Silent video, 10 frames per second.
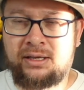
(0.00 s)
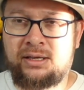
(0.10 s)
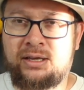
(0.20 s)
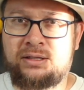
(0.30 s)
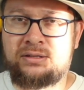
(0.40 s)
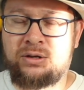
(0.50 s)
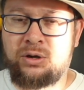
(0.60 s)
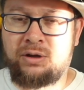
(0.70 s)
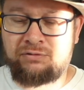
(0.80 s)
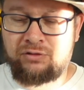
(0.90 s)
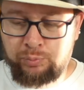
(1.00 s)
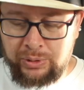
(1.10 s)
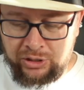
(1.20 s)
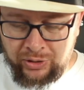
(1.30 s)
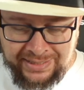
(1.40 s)
And so if you've
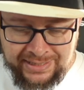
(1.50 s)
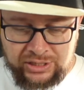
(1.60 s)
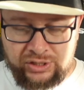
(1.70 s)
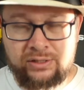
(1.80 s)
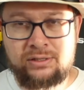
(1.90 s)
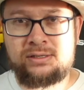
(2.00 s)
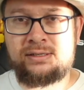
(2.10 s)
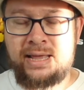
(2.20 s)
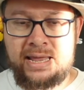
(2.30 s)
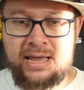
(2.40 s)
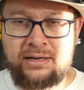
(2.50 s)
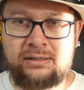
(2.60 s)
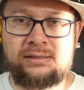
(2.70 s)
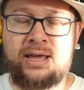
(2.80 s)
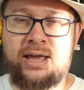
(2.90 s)
been conditioned day in and
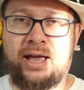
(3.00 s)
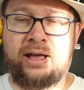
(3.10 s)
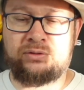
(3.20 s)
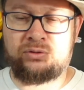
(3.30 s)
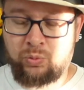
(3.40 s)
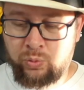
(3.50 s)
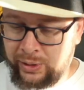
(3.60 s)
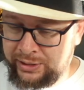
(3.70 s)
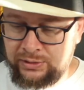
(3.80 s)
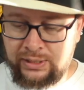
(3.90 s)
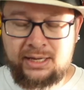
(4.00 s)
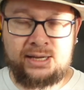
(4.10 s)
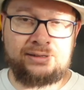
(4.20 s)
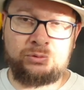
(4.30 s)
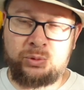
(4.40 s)
day out when to
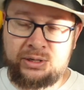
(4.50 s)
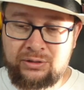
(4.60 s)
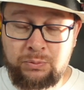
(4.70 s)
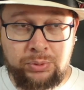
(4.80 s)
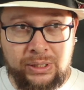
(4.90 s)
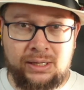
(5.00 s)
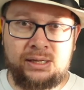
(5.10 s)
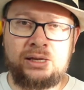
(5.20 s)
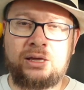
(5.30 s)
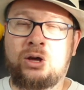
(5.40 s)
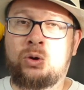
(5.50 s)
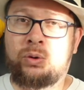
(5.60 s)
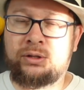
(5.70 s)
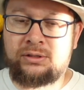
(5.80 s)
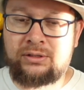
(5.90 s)
eat, when to pee,
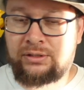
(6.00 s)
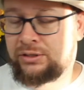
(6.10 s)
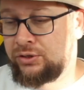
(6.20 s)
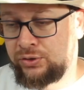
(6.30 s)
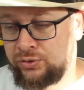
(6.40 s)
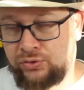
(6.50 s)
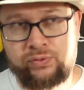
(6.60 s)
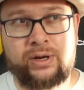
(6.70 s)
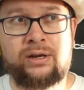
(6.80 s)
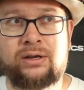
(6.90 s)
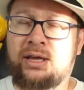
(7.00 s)
what to drink,